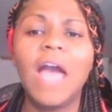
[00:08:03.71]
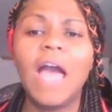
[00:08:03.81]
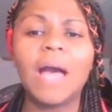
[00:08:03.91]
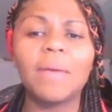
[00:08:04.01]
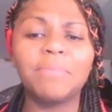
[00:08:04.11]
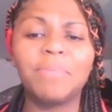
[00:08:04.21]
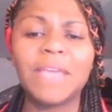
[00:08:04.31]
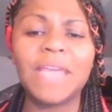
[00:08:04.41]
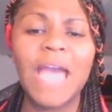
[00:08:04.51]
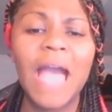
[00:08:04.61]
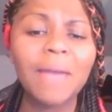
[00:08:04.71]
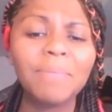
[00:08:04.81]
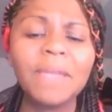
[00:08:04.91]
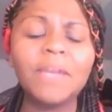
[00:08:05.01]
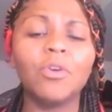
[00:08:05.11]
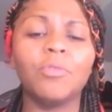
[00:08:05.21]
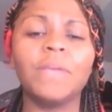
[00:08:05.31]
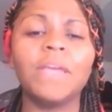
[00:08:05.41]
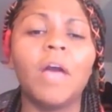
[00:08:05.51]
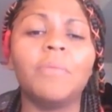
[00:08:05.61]
um, be happening or be
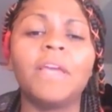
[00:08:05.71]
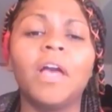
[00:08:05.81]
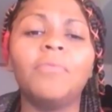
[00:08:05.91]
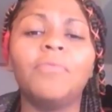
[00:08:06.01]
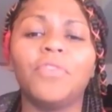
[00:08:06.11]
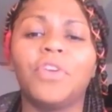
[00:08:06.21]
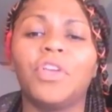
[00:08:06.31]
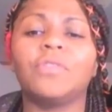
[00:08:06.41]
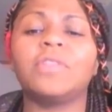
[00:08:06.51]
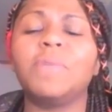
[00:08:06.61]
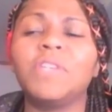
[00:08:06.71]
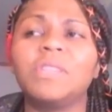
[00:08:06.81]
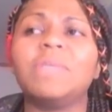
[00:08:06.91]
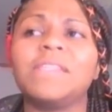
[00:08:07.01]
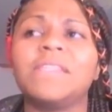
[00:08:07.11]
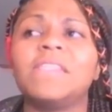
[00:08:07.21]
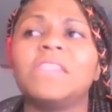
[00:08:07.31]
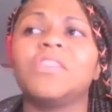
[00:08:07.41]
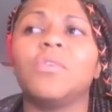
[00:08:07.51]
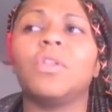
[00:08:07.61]
coming up for you, especially because this is
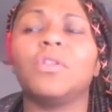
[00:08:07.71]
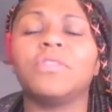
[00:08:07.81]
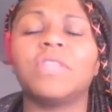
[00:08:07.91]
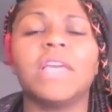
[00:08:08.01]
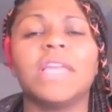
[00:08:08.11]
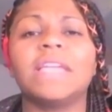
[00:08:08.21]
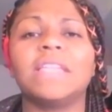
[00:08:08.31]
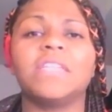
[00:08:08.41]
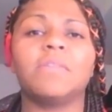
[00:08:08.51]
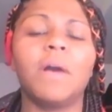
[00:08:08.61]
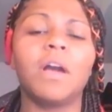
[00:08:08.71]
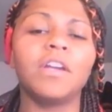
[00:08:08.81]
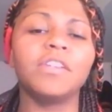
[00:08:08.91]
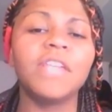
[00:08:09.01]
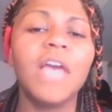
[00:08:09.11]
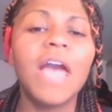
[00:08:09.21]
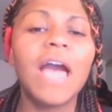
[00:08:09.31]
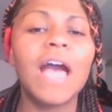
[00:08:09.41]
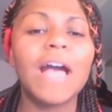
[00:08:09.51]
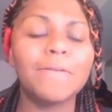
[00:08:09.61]
so closely connected to Mars.
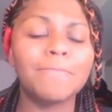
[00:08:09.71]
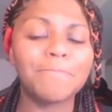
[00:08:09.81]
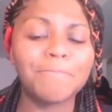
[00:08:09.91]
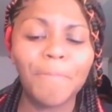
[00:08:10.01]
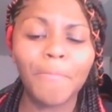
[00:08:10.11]
Um,